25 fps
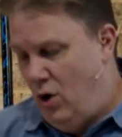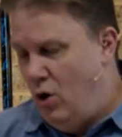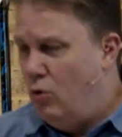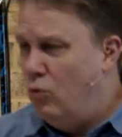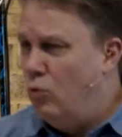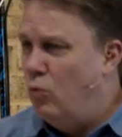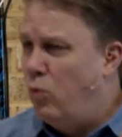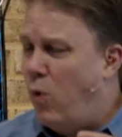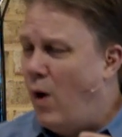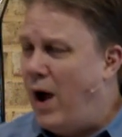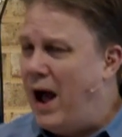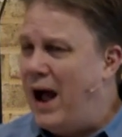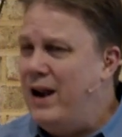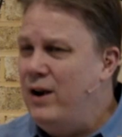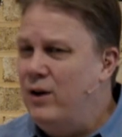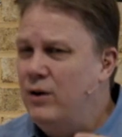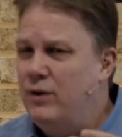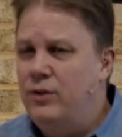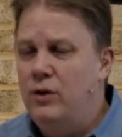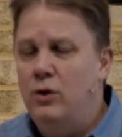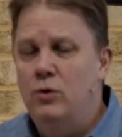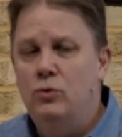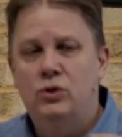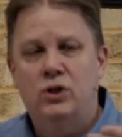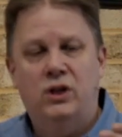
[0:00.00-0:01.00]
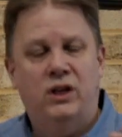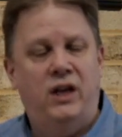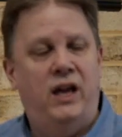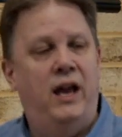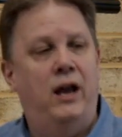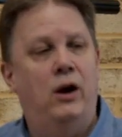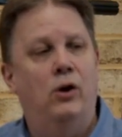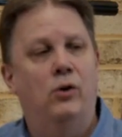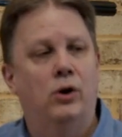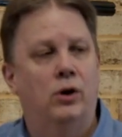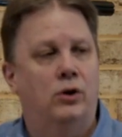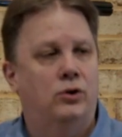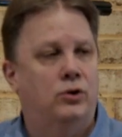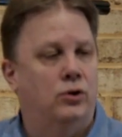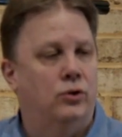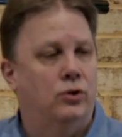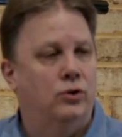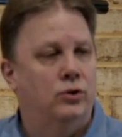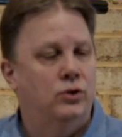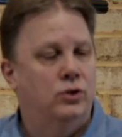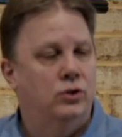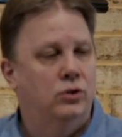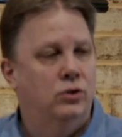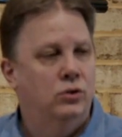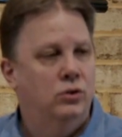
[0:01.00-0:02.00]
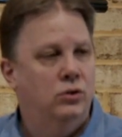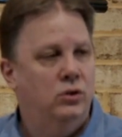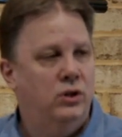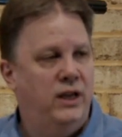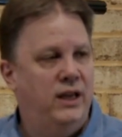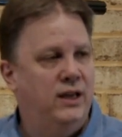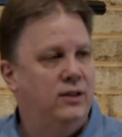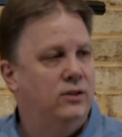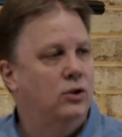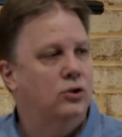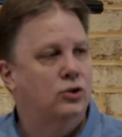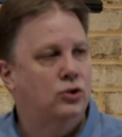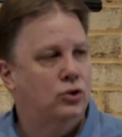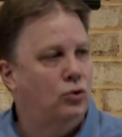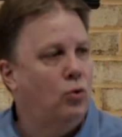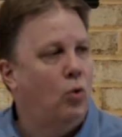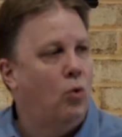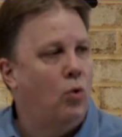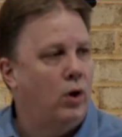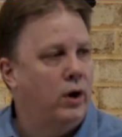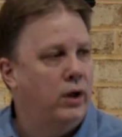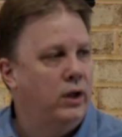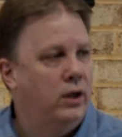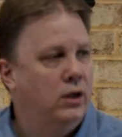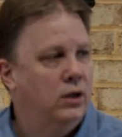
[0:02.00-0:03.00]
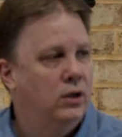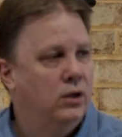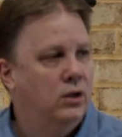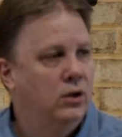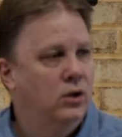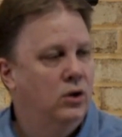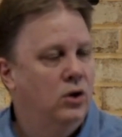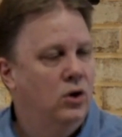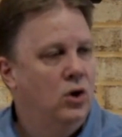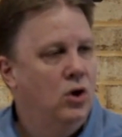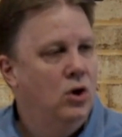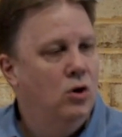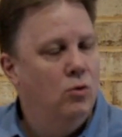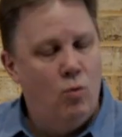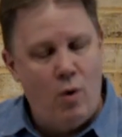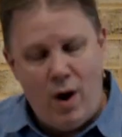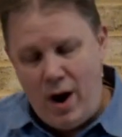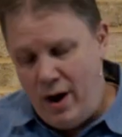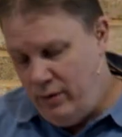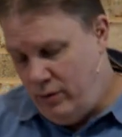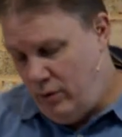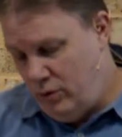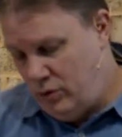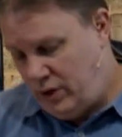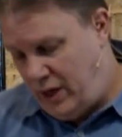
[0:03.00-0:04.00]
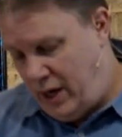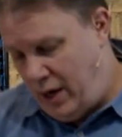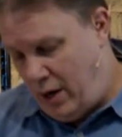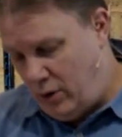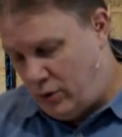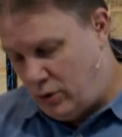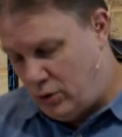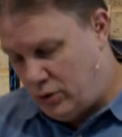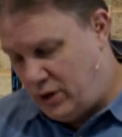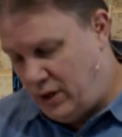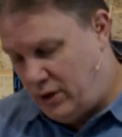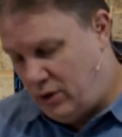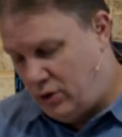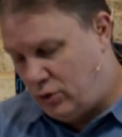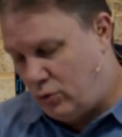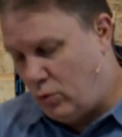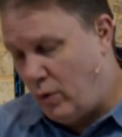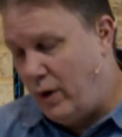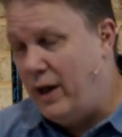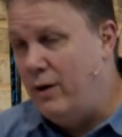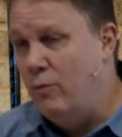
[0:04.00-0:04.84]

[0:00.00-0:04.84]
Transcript: why are those characters in the story? Why are those characters in the story?